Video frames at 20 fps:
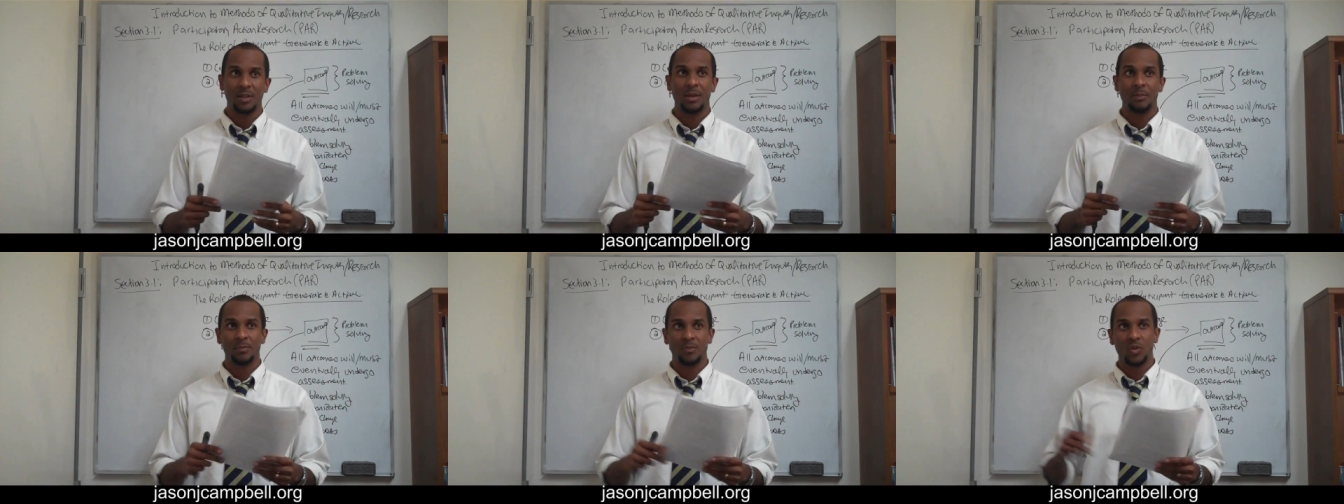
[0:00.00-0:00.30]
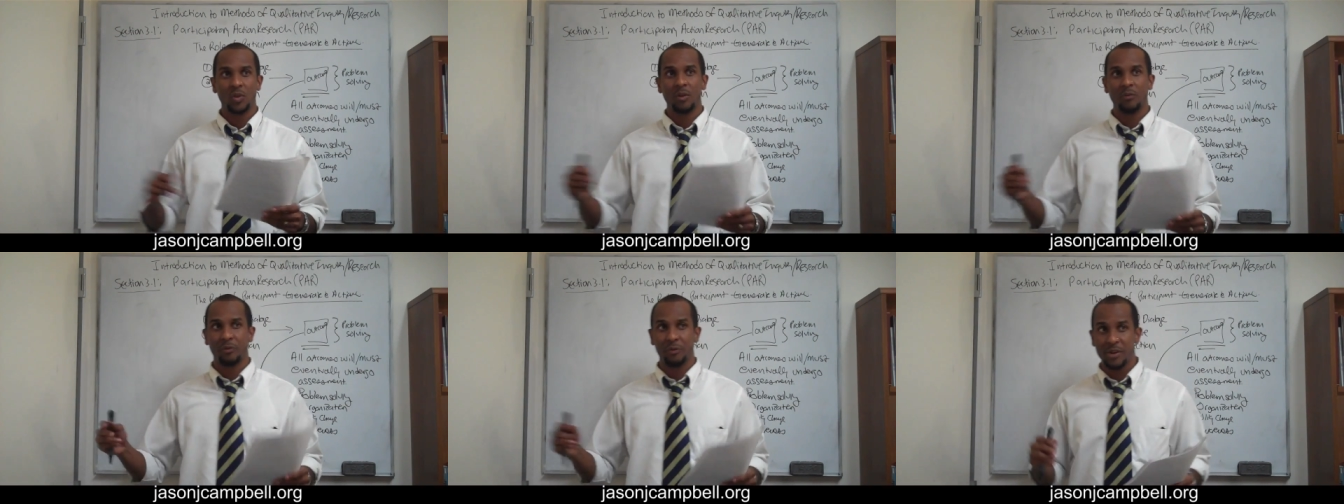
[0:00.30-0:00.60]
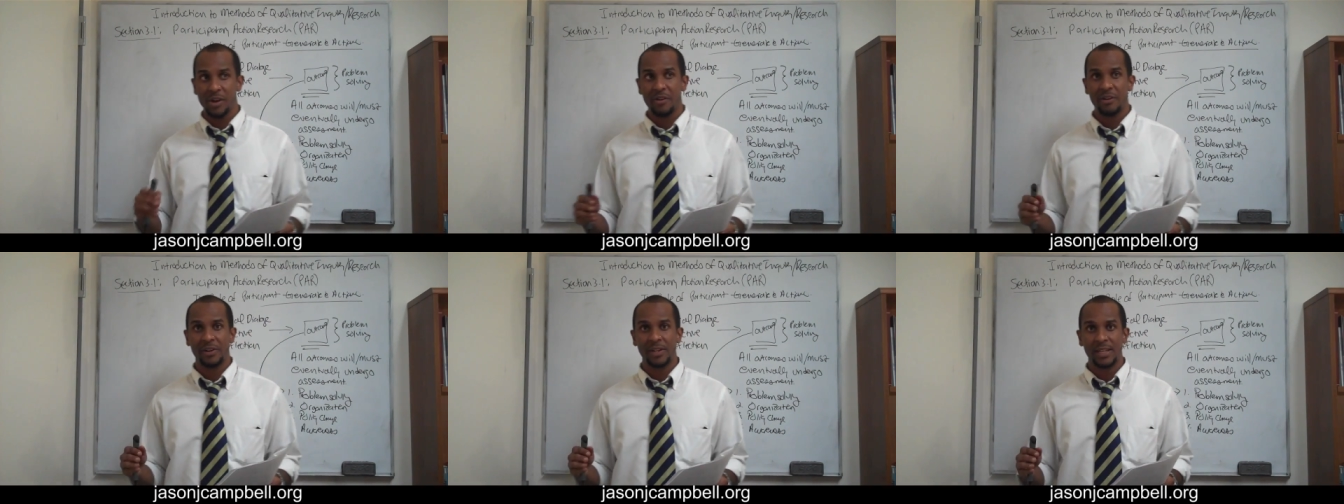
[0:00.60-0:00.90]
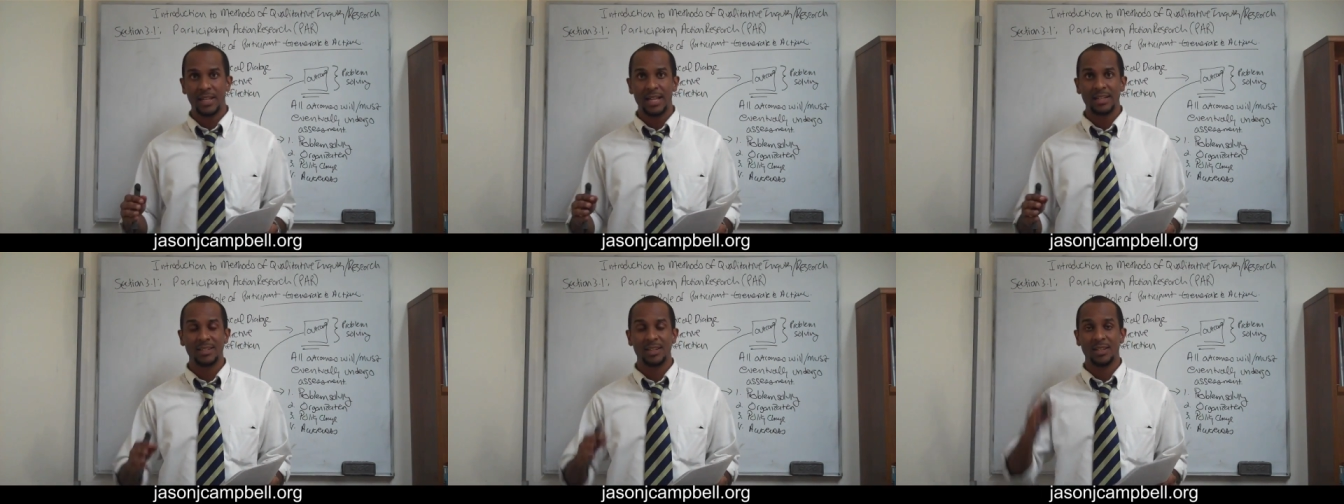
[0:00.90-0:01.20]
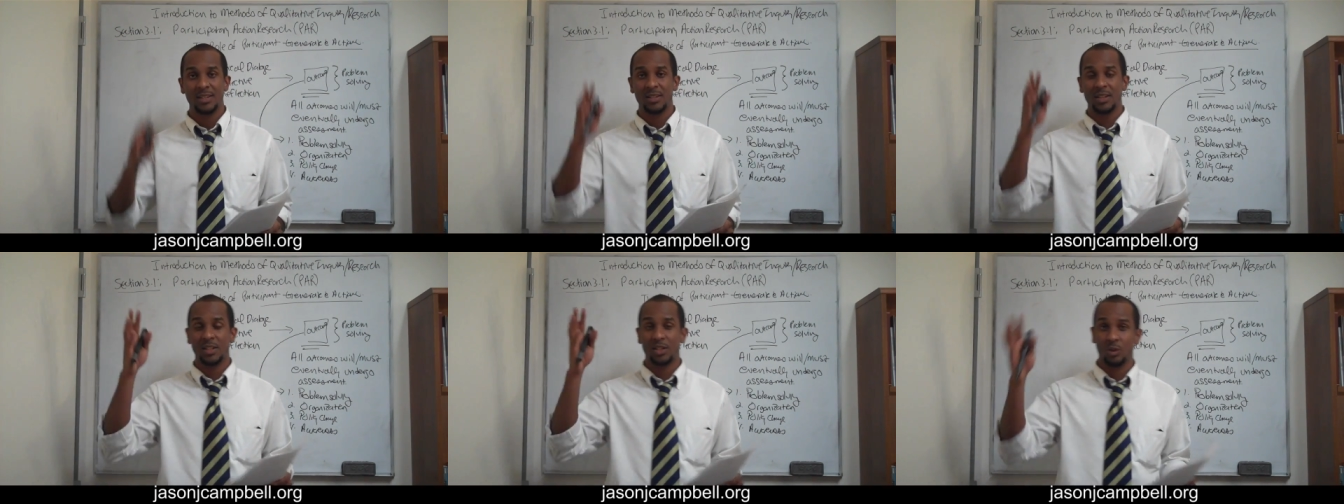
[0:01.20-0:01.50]
I'm um, sort of Freirean in that
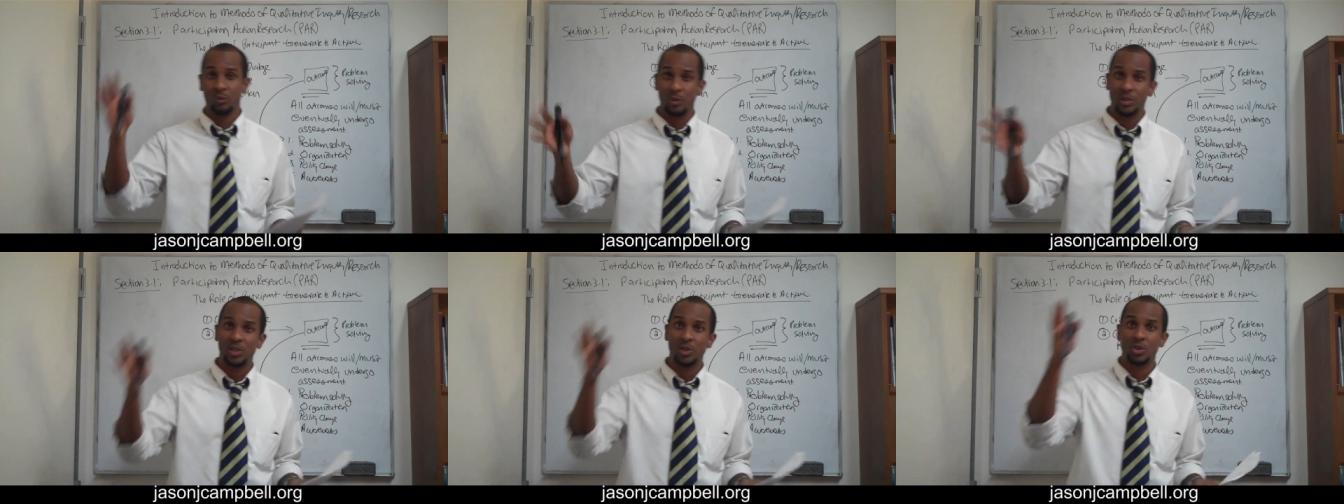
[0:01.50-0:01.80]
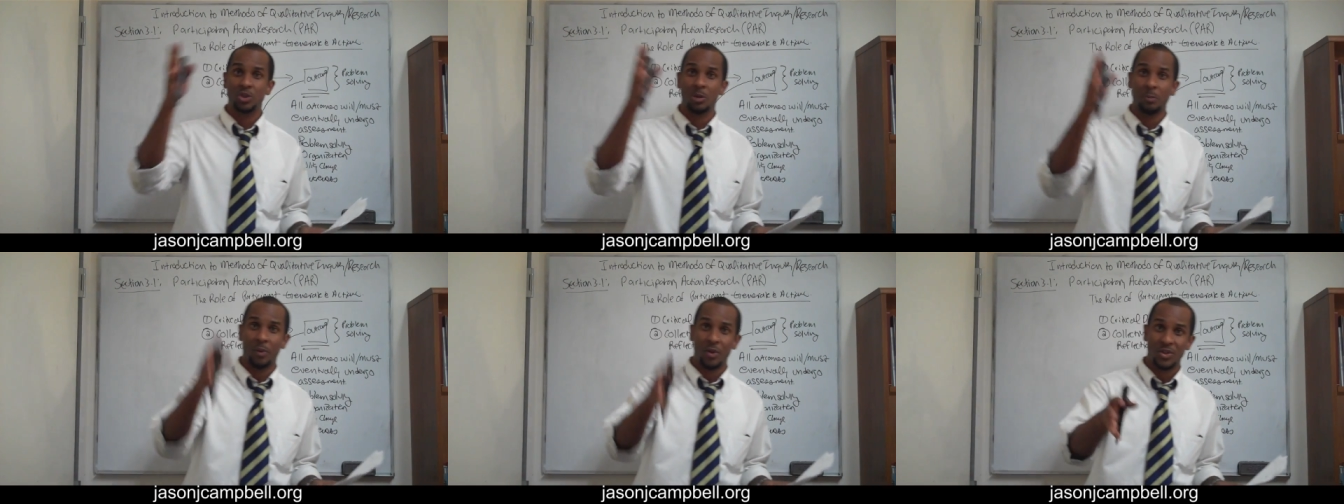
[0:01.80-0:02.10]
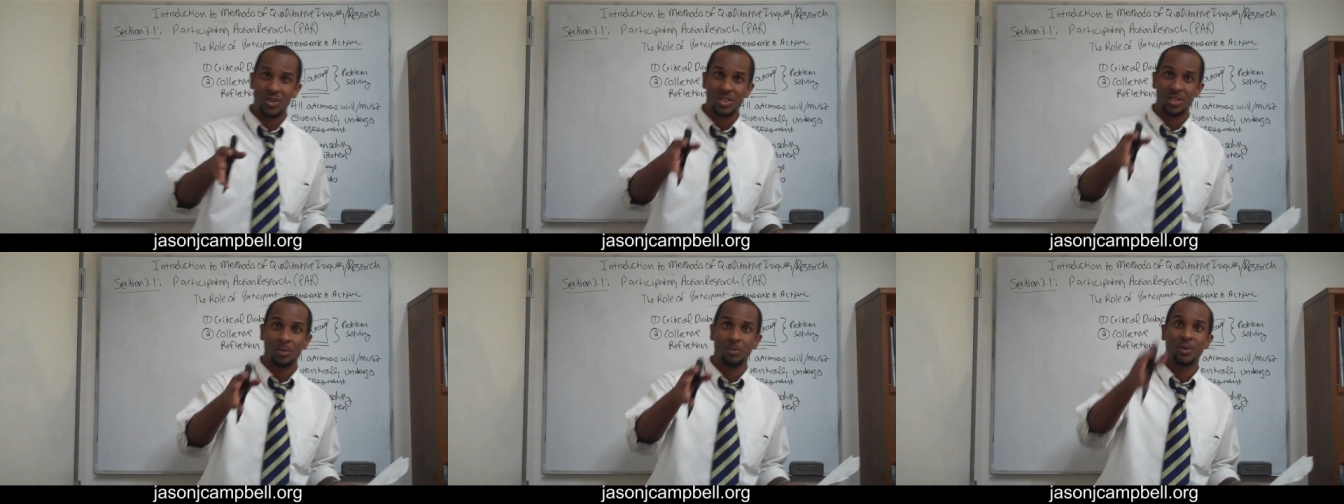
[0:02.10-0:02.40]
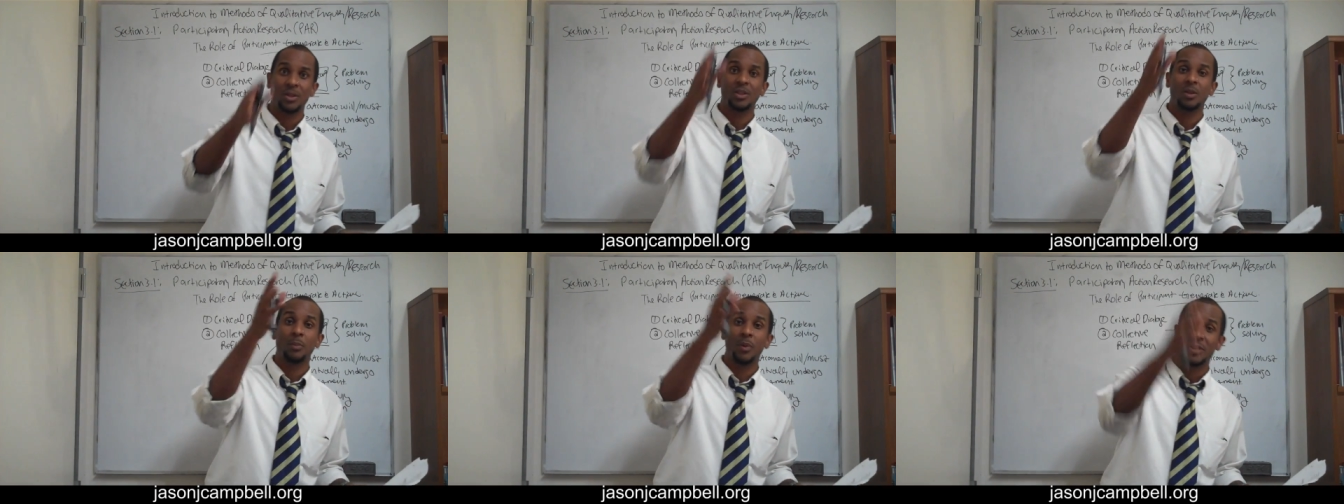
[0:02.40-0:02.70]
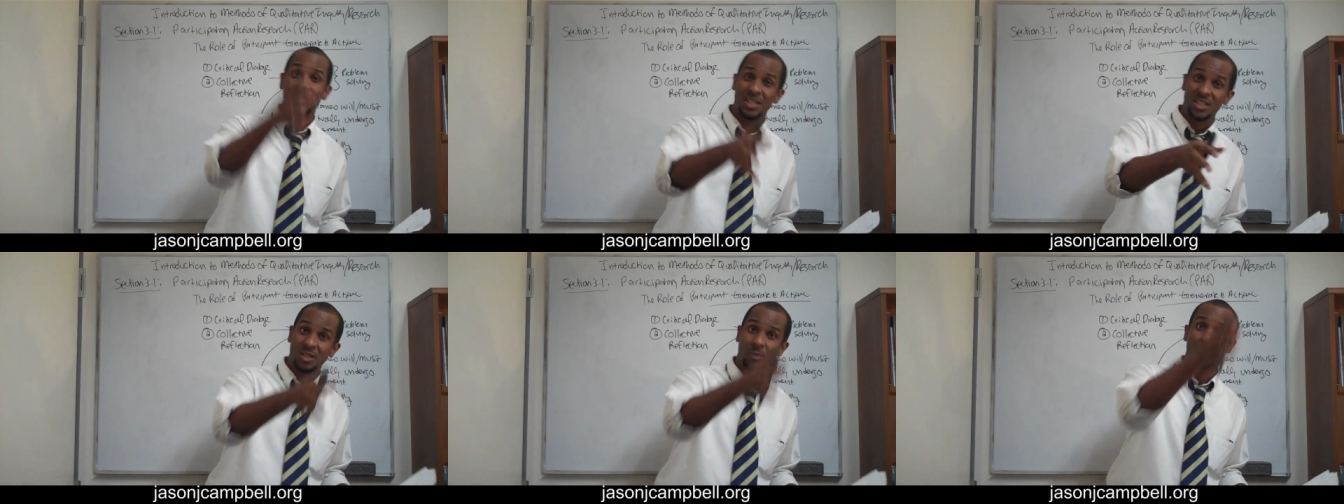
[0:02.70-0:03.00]
sense. It's the researcher participant, the
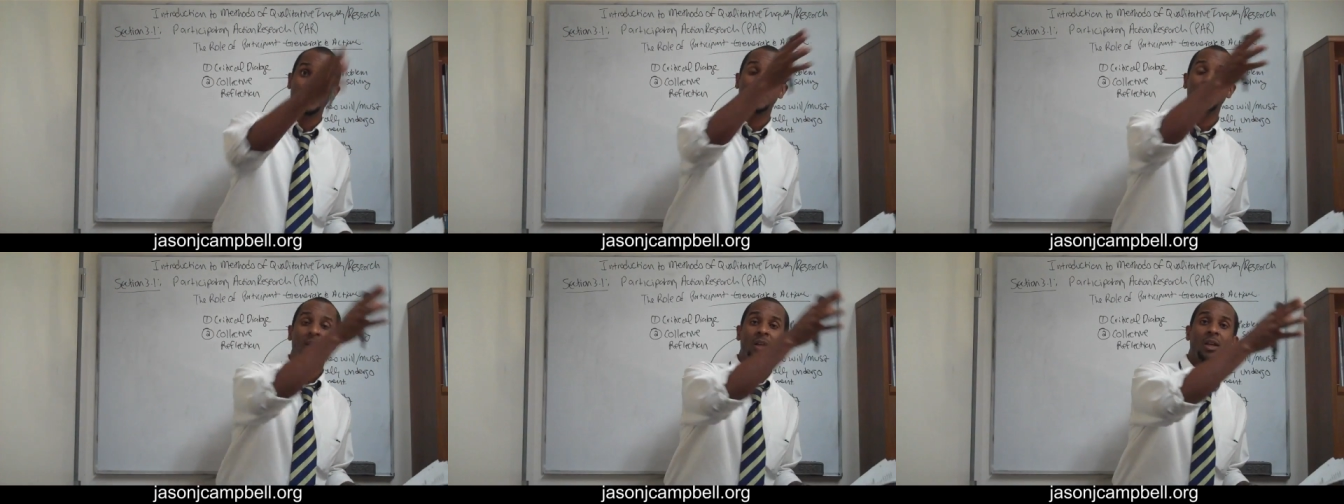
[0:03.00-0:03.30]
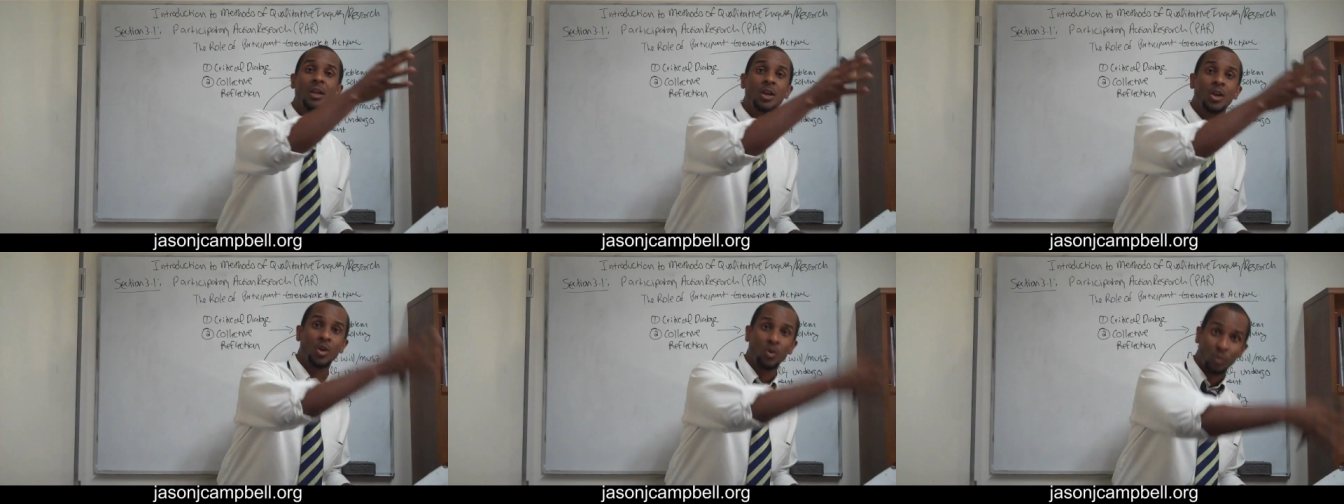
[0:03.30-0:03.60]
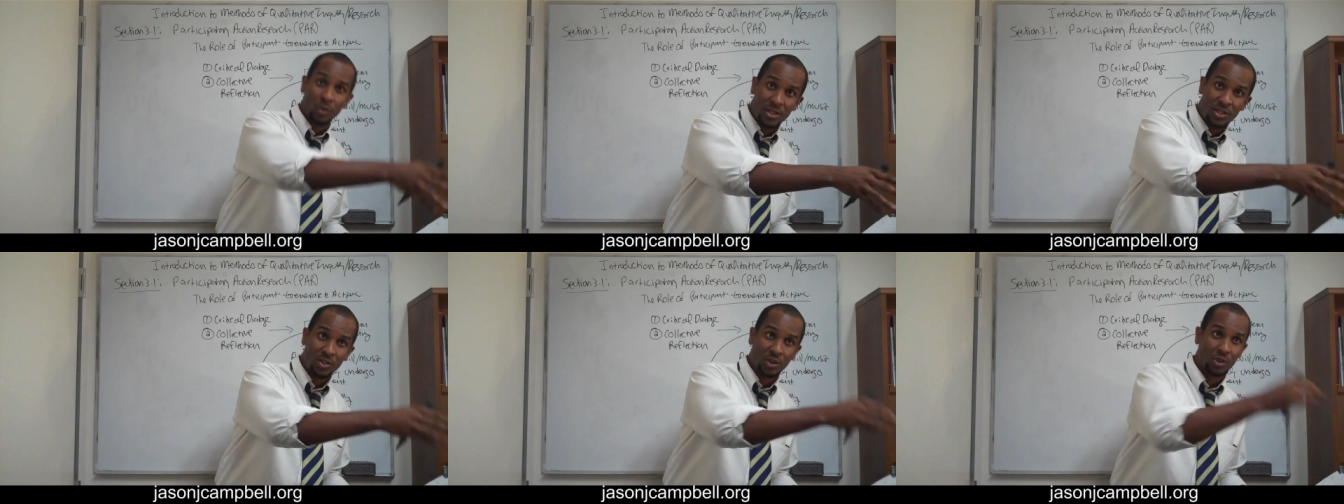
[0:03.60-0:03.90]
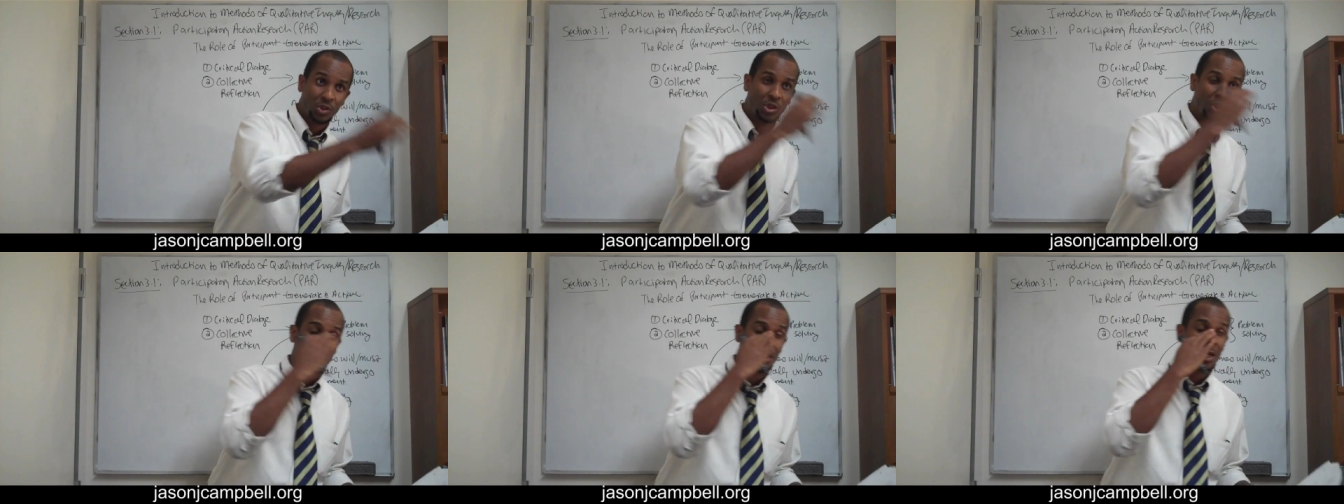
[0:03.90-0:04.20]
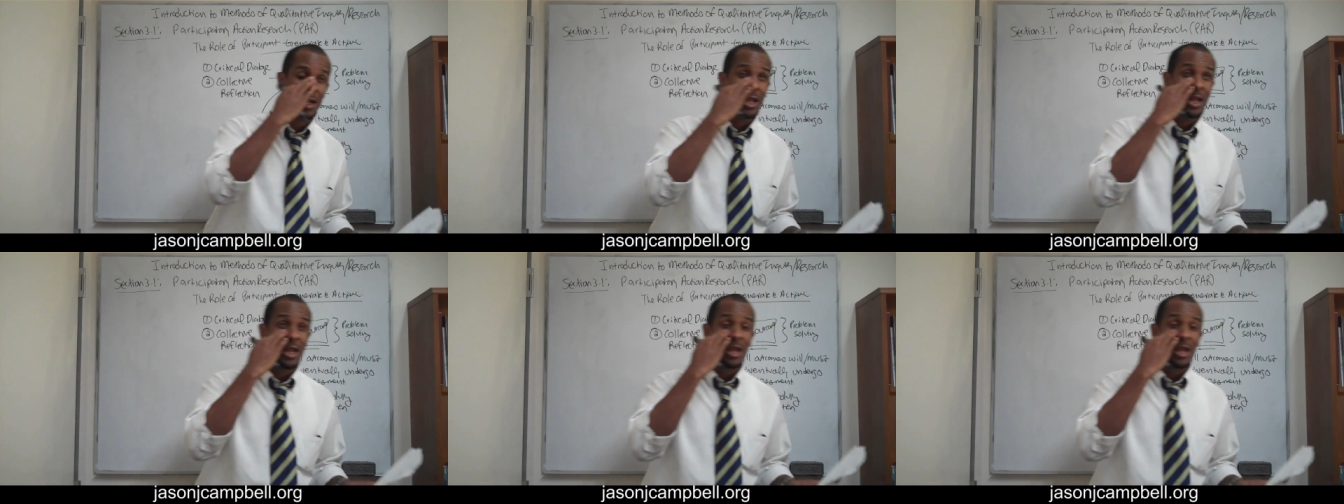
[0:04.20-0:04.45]
participant researcher.